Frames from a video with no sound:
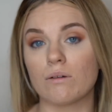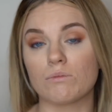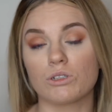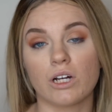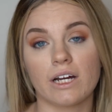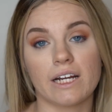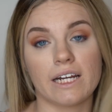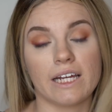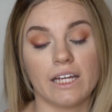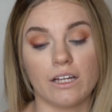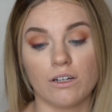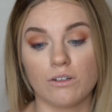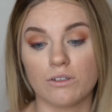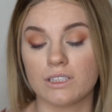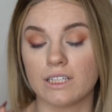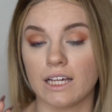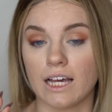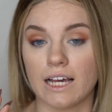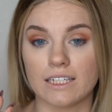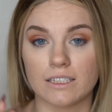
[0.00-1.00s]
I'm trying to
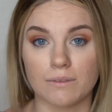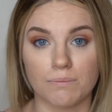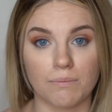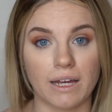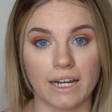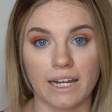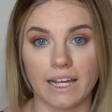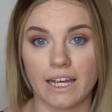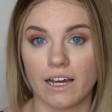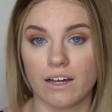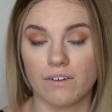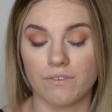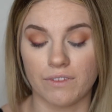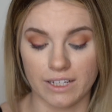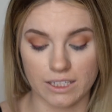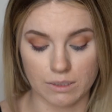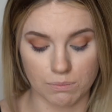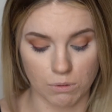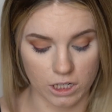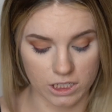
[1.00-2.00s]
use as many of
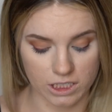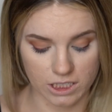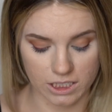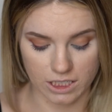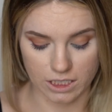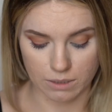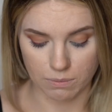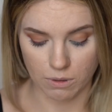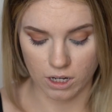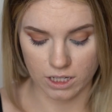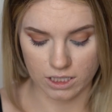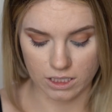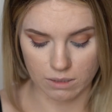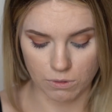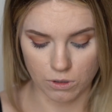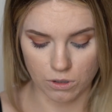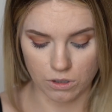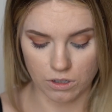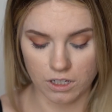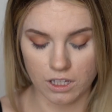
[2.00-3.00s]
these brushes as
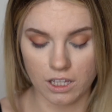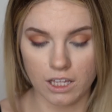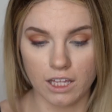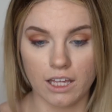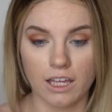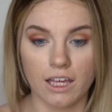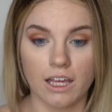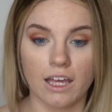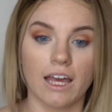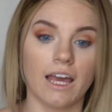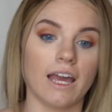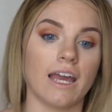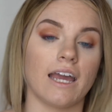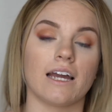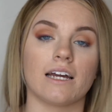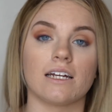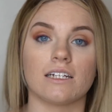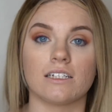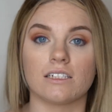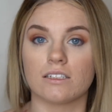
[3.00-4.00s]
possible,
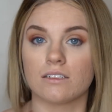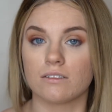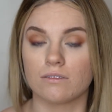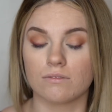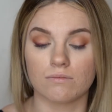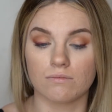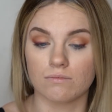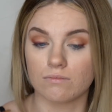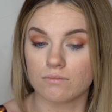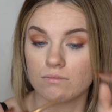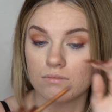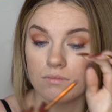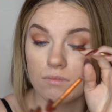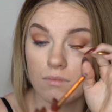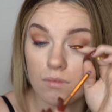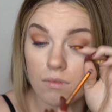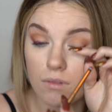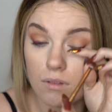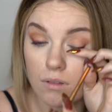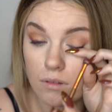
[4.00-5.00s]
and
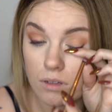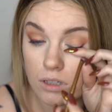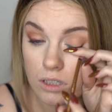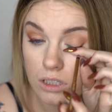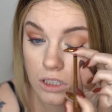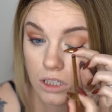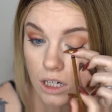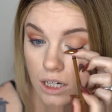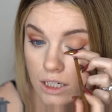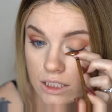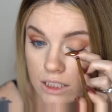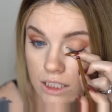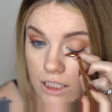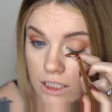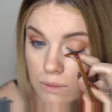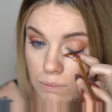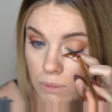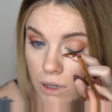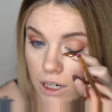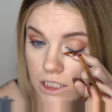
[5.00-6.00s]
just
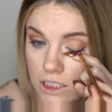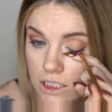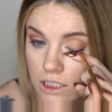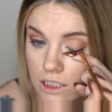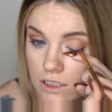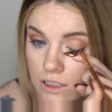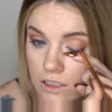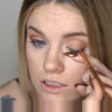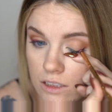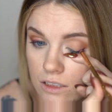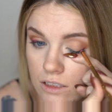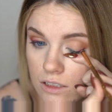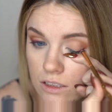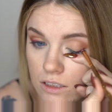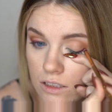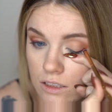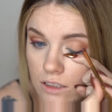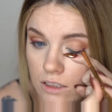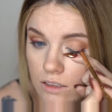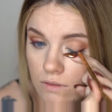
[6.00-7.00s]
these brushes,
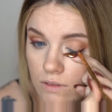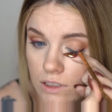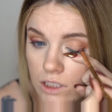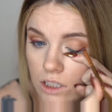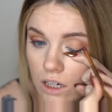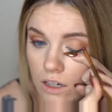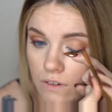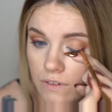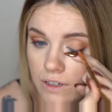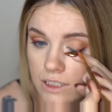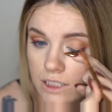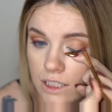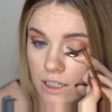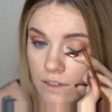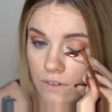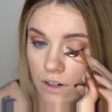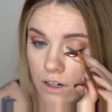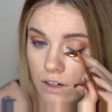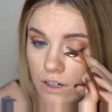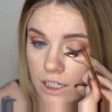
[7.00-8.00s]
which obviously
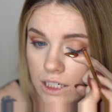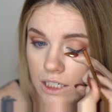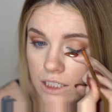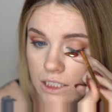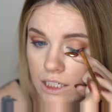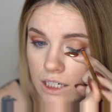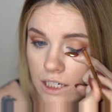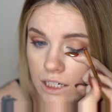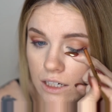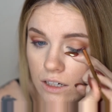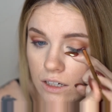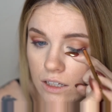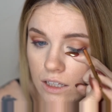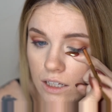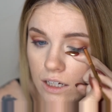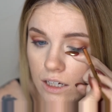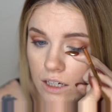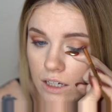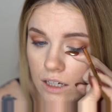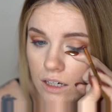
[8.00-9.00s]
I've already cheated on
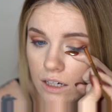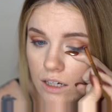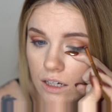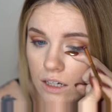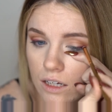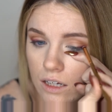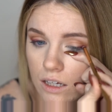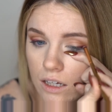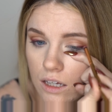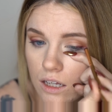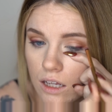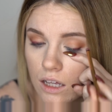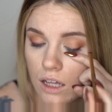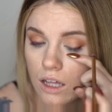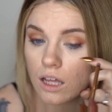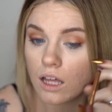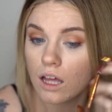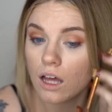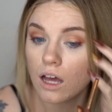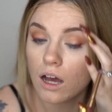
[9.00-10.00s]
that,
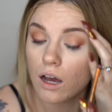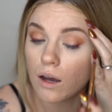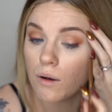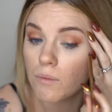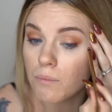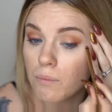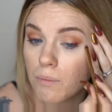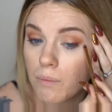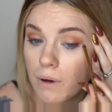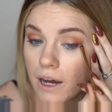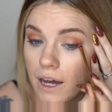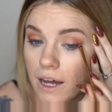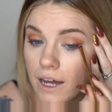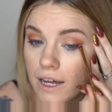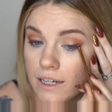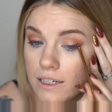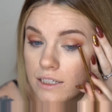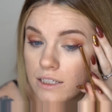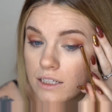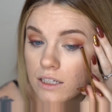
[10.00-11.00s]

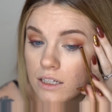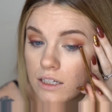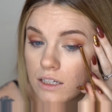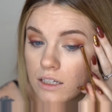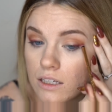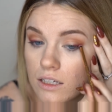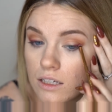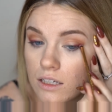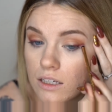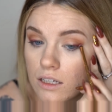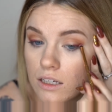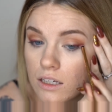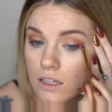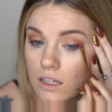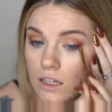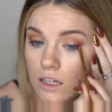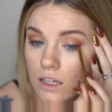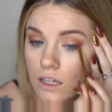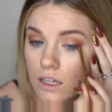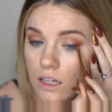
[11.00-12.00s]
but
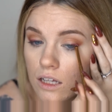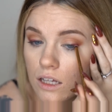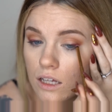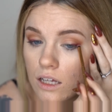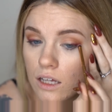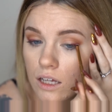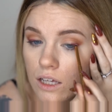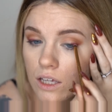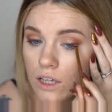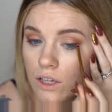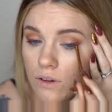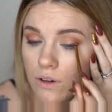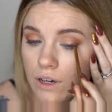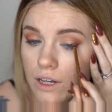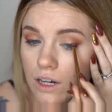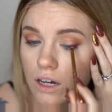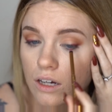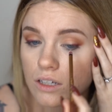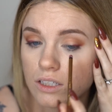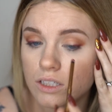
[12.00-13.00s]
you
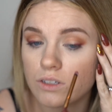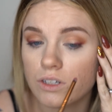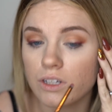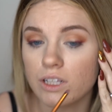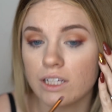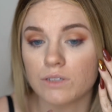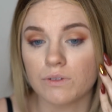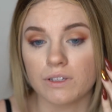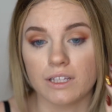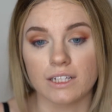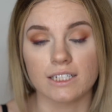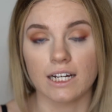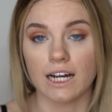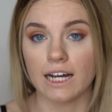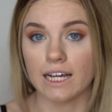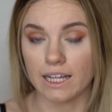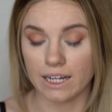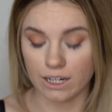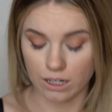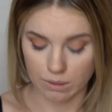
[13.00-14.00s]
can also do this with a
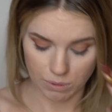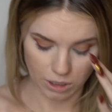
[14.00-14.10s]
tight liner